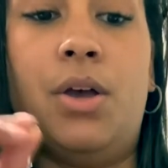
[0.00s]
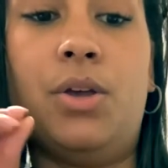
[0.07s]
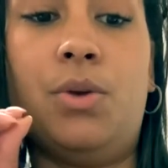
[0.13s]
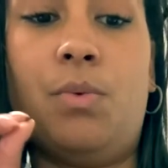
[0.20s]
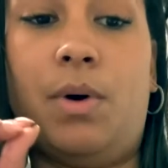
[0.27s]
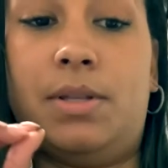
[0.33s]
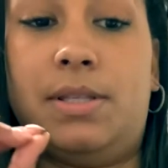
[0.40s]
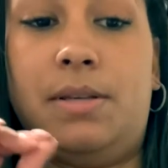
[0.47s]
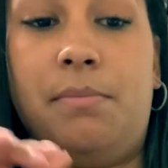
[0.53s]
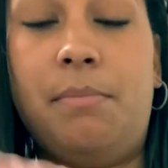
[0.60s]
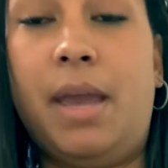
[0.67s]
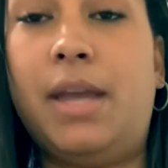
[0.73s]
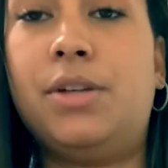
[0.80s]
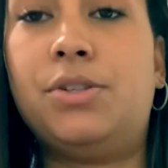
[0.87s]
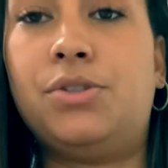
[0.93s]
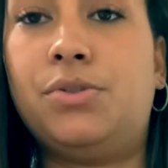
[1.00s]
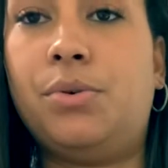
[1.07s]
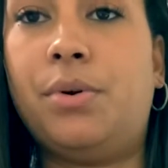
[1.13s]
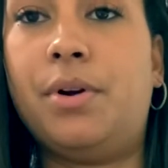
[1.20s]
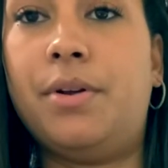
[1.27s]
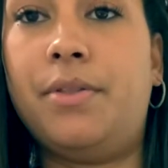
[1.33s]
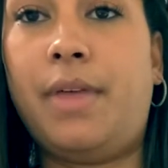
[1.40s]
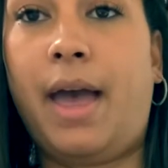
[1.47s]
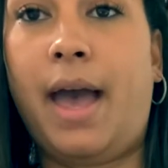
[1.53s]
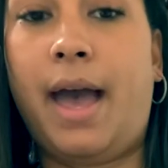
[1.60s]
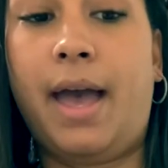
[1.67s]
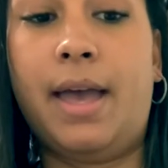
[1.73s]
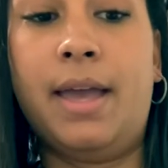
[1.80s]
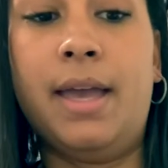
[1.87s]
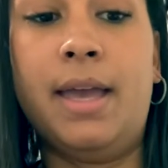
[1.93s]
You want to make sure
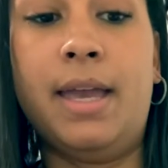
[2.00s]
that